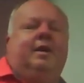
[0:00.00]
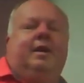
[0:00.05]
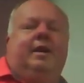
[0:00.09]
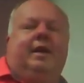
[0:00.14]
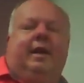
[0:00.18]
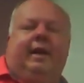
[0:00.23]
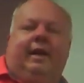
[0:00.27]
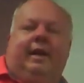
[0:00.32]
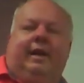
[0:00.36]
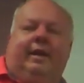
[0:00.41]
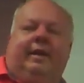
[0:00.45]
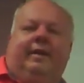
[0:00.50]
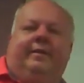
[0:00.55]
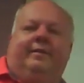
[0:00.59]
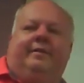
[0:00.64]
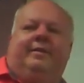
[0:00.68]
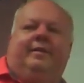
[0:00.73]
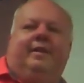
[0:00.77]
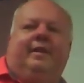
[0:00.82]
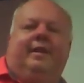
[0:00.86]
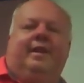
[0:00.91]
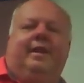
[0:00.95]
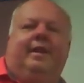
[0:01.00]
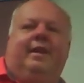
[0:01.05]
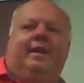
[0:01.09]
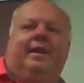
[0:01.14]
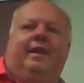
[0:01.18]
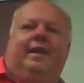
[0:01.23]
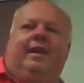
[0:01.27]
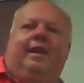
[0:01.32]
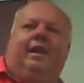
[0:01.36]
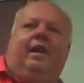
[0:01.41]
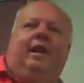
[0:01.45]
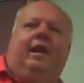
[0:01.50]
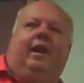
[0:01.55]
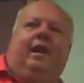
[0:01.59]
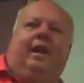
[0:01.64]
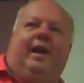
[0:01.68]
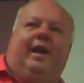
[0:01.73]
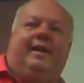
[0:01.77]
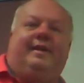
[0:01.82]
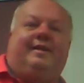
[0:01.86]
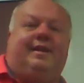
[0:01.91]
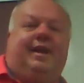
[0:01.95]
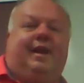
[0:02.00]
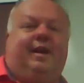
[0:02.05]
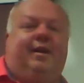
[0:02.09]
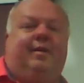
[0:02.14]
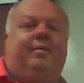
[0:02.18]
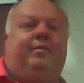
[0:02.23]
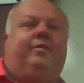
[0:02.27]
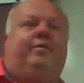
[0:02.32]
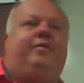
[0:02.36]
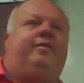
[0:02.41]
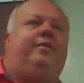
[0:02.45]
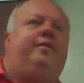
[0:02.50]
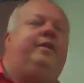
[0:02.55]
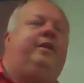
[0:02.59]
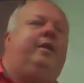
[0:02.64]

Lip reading: is a lot of times